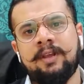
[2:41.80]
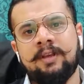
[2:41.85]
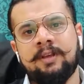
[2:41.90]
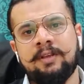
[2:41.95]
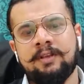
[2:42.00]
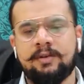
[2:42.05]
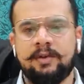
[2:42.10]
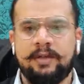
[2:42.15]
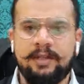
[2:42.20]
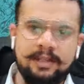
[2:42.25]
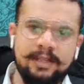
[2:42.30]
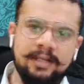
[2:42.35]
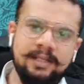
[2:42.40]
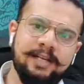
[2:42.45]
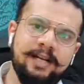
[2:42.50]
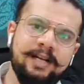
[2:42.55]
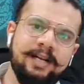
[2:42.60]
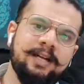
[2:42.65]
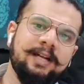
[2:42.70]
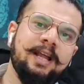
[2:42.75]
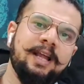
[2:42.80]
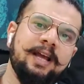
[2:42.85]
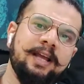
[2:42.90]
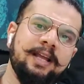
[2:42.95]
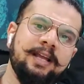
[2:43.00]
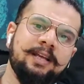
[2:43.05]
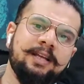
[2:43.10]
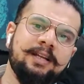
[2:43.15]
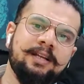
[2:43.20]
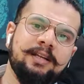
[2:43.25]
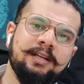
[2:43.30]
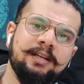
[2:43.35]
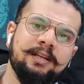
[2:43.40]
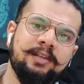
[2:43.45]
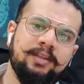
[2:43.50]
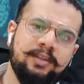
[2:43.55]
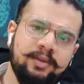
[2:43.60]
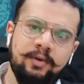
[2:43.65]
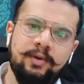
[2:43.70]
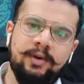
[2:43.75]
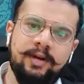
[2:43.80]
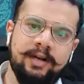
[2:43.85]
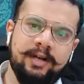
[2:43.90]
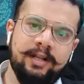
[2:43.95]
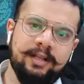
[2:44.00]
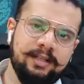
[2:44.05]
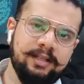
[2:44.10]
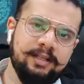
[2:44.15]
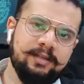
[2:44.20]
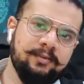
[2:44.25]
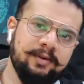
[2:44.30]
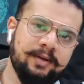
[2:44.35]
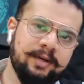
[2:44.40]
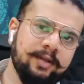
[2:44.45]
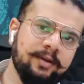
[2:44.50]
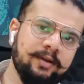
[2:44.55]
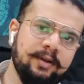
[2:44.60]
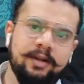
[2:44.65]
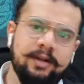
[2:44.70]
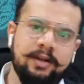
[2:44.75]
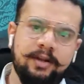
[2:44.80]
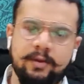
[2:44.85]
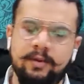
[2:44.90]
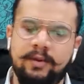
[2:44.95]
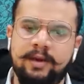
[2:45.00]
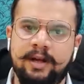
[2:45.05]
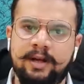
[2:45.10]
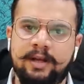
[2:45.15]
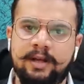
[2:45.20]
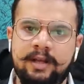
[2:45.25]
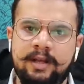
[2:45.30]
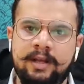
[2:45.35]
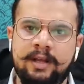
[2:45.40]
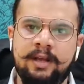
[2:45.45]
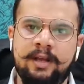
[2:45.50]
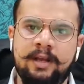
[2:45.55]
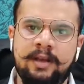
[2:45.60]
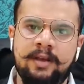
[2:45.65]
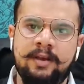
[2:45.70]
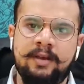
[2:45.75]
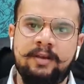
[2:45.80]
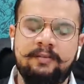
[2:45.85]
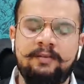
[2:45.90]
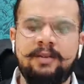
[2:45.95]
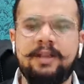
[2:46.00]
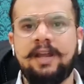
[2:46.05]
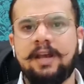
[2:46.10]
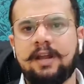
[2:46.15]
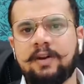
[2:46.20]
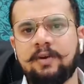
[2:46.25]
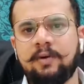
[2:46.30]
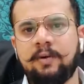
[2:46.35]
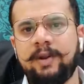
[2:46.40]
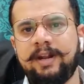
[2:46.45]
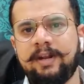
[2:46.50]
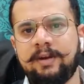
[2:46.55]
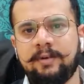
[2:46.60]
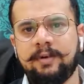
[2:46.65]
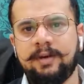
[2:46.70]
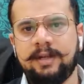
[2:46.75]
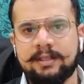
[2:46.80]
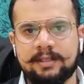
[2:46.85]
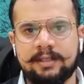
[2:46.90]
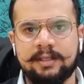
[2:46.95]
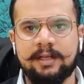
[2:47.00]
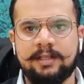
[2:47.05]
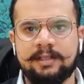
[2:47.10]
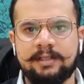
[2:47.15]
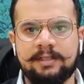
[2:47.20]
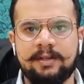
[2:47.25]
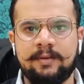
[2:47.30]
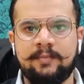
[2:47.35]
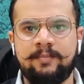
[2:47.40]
So in this entire unit, in this particular unit, we are going to discuss